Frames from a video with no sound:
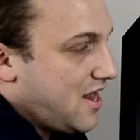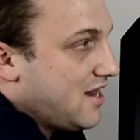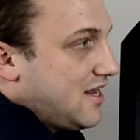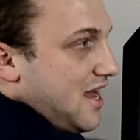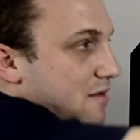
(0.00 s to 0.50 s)

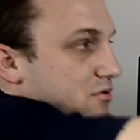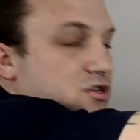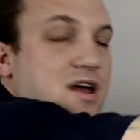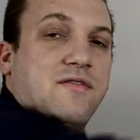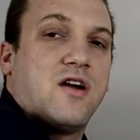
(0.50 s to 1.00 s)
any cables
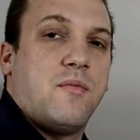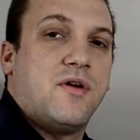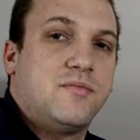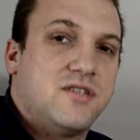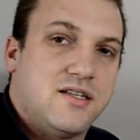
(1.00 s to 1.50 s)
you have coming
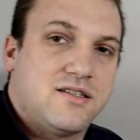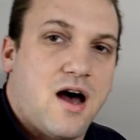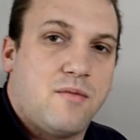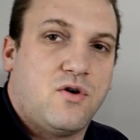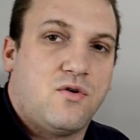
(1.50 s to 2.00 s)
up to the
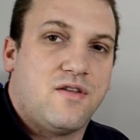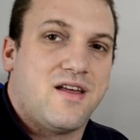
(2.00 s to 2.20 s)
top corner